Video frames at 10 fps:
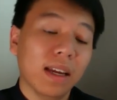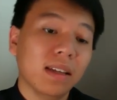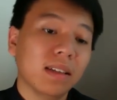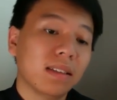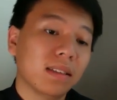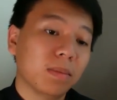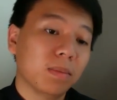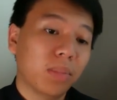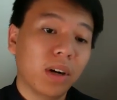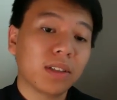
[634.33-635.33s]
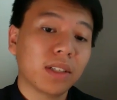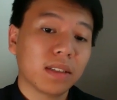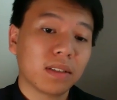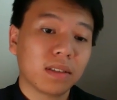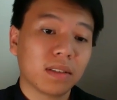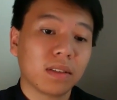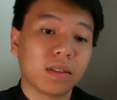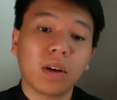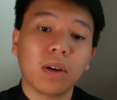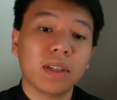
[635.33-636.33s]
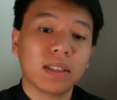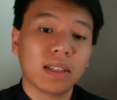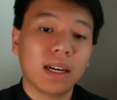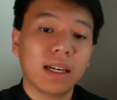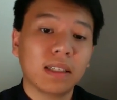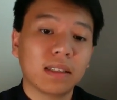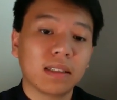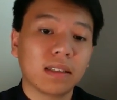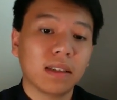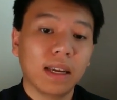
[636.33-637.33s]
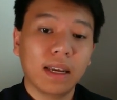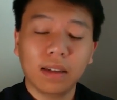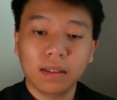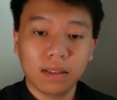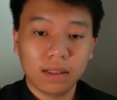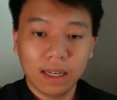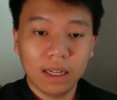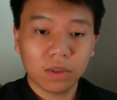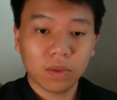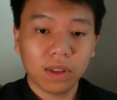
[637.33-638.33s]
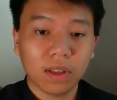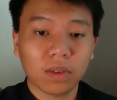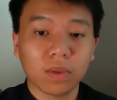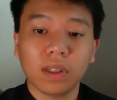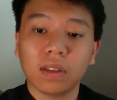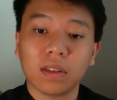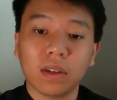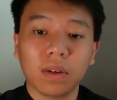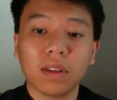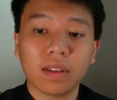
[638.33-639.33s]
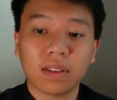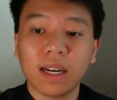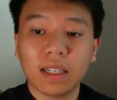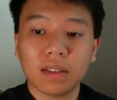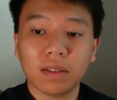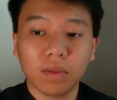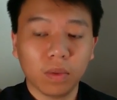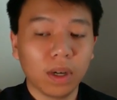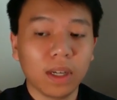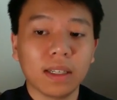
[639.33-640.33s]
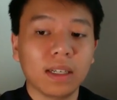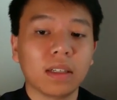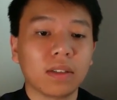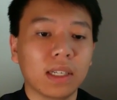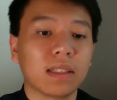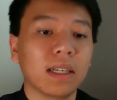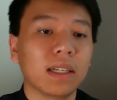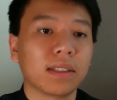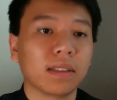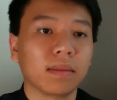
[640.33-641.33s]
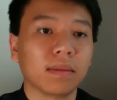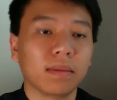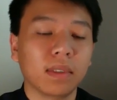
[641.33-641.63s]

And projects grow in size, and as with this one, so did the size of what needed translation.